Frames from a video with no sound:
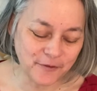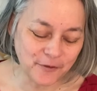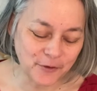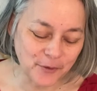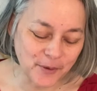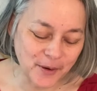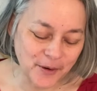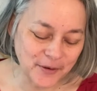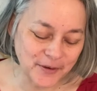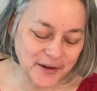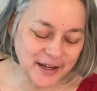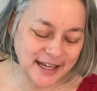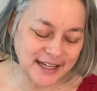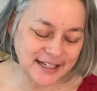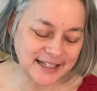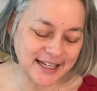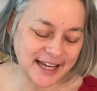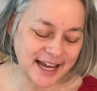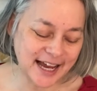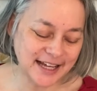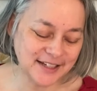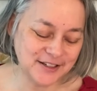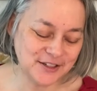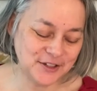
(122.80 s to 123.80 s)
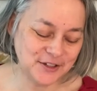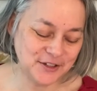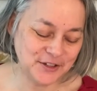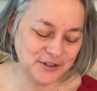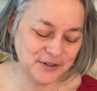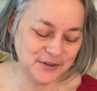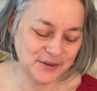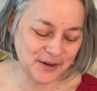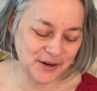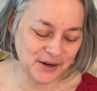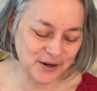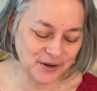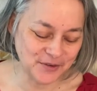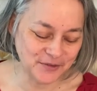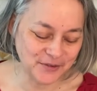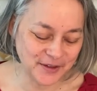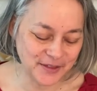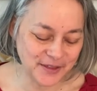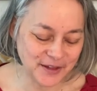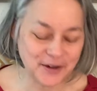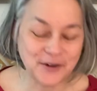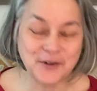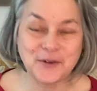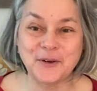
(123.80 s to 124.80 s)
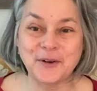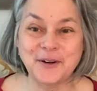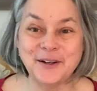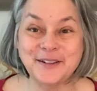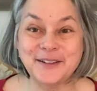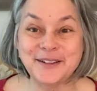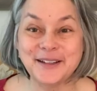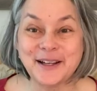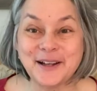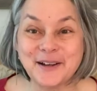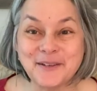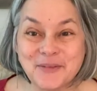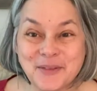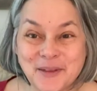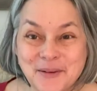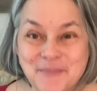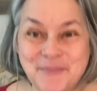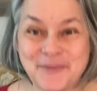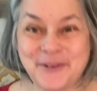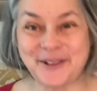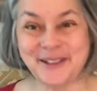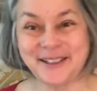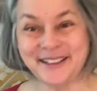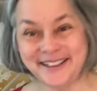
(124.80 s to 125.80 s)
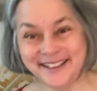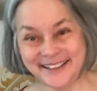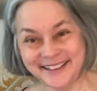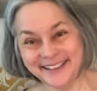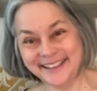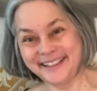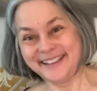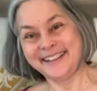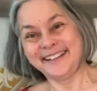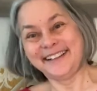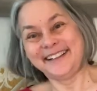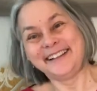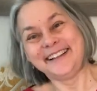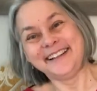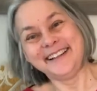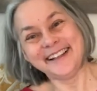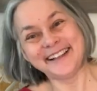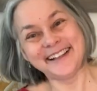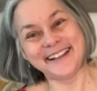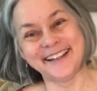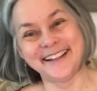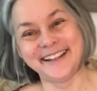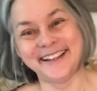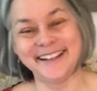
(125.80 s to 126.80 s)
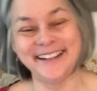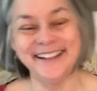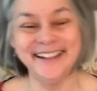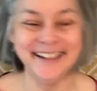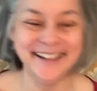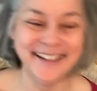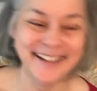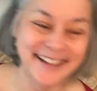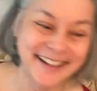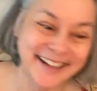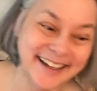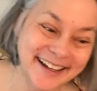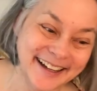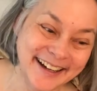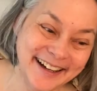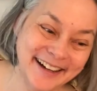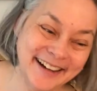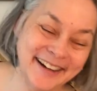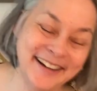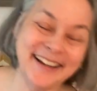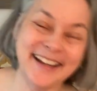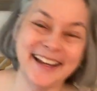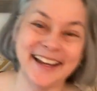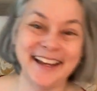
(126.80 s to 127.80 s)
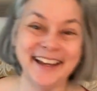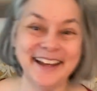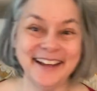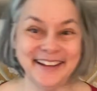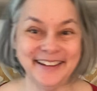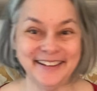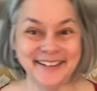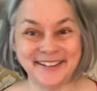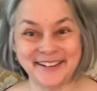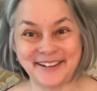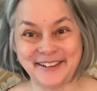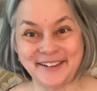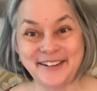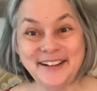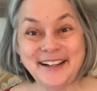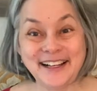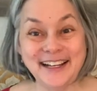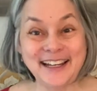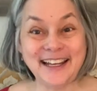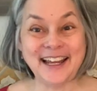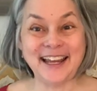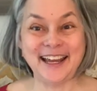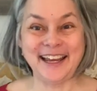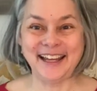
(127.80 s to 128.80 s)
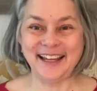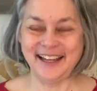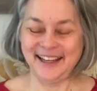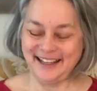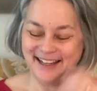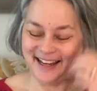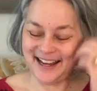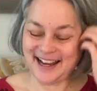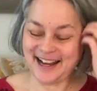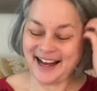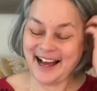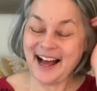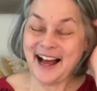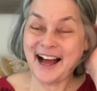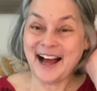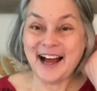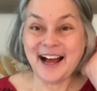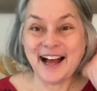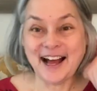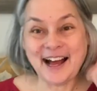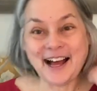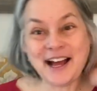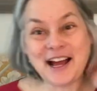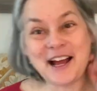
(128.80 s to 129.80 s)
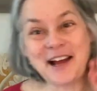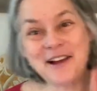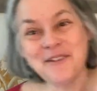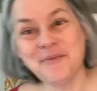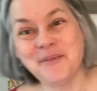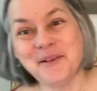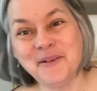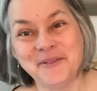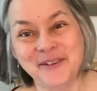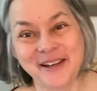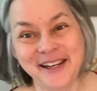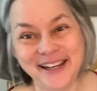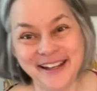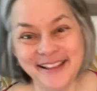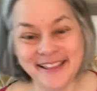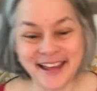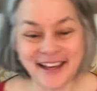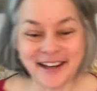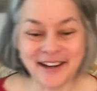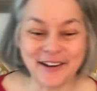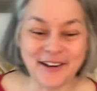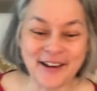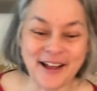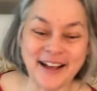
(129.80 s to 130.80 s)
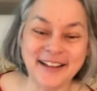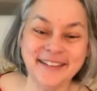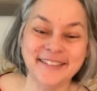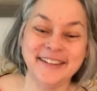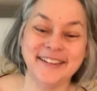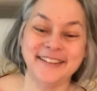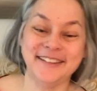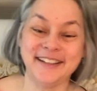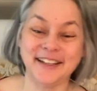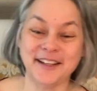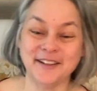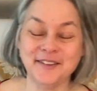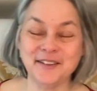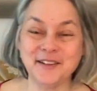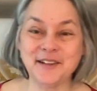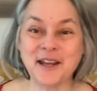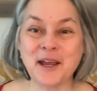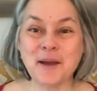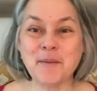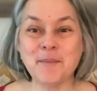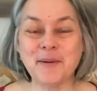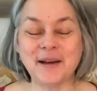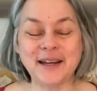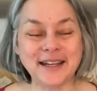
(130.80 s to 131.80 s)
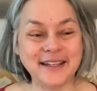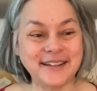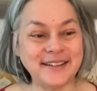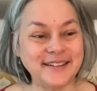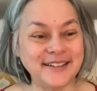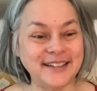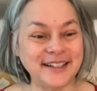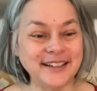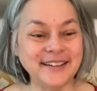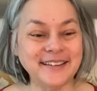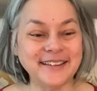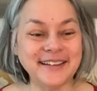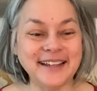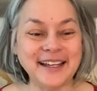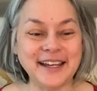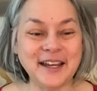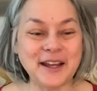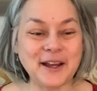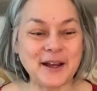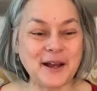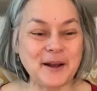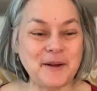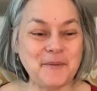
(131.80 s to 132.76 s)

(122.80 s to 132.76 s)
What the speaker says: grown attached to over the course of the book. Okay, so, like, yeah, I've been reading that a lot since yesterday, but it's just like,